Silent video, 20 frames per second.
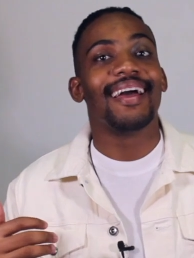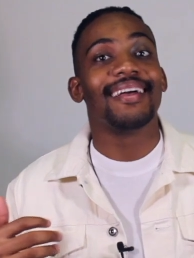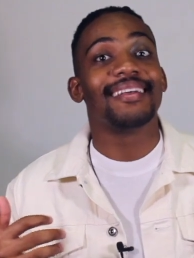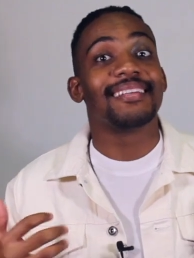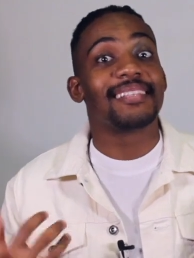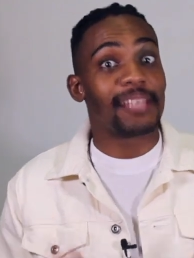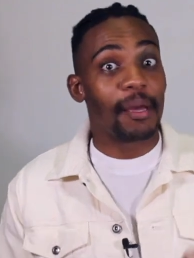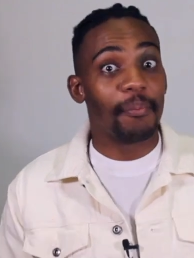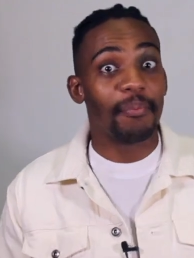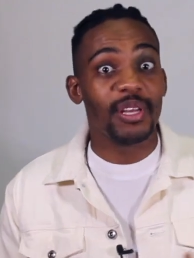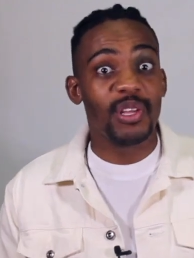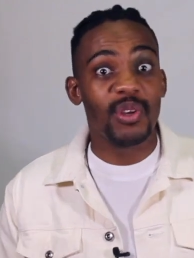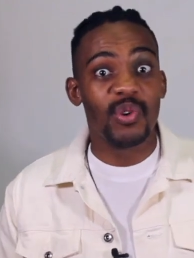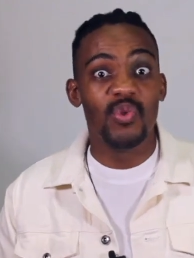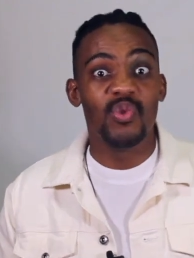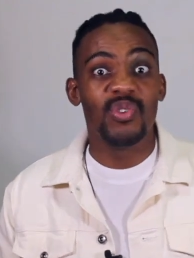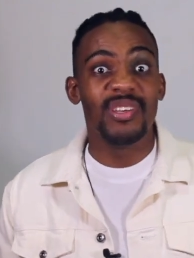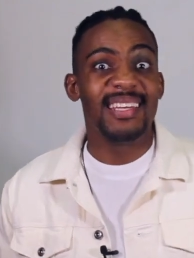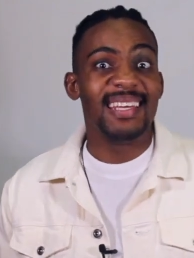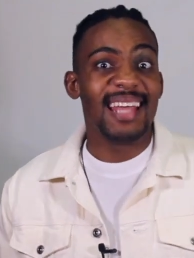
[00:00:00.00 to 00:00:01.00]
somebody
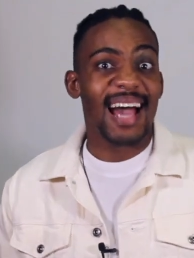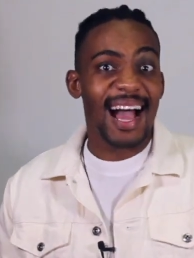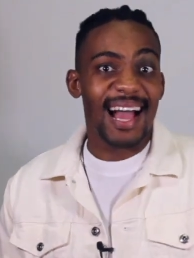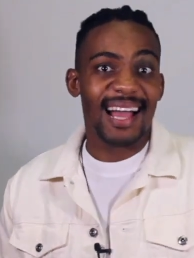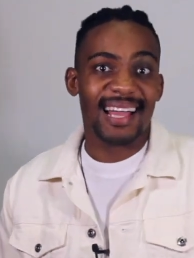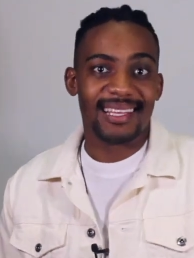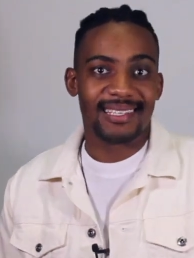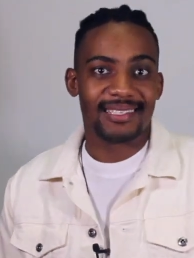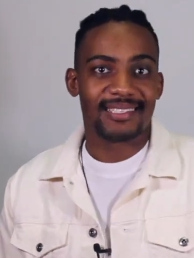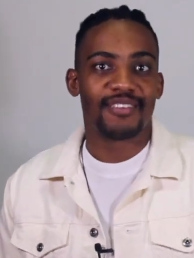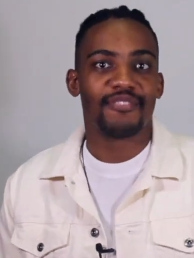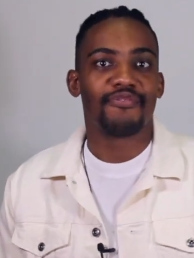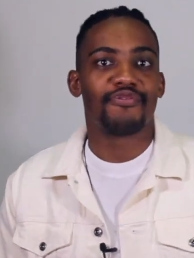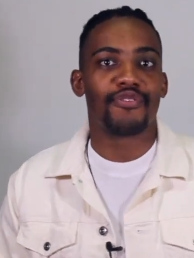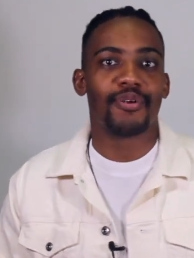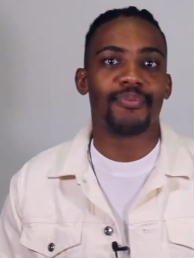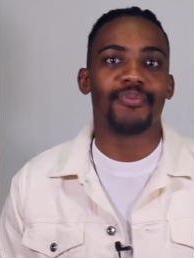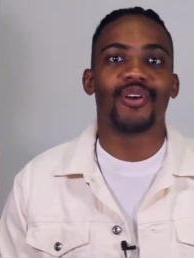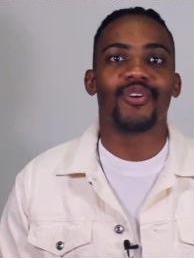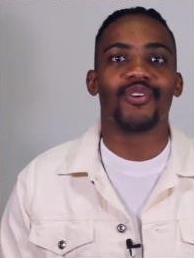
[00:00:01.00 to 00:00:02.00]
who dies
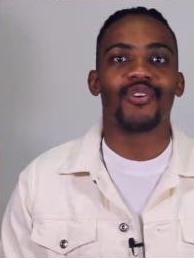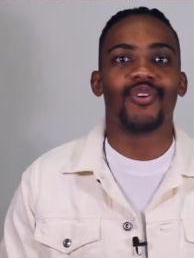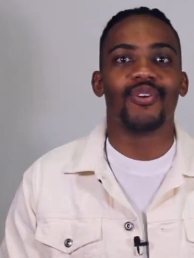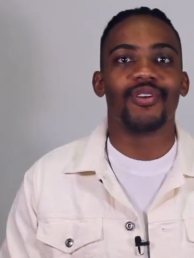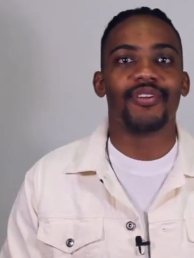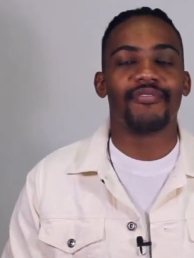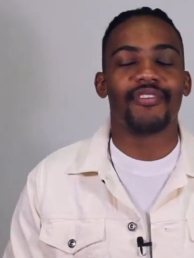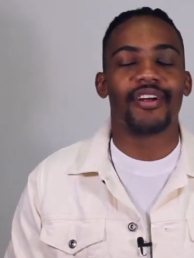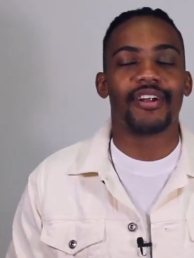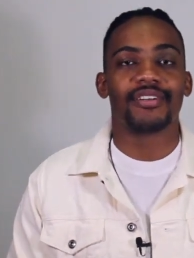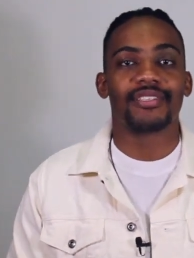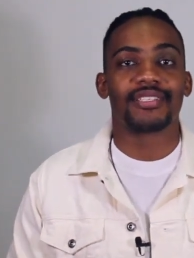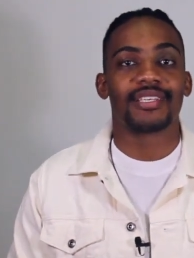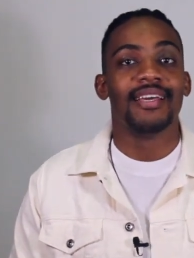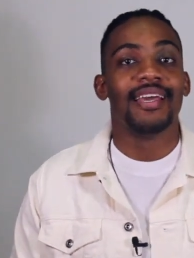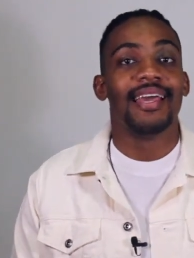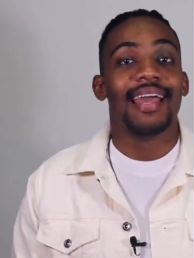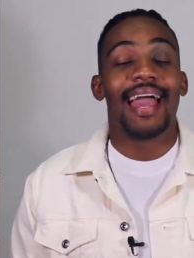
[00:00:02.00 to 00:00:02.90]
from the coronavirus."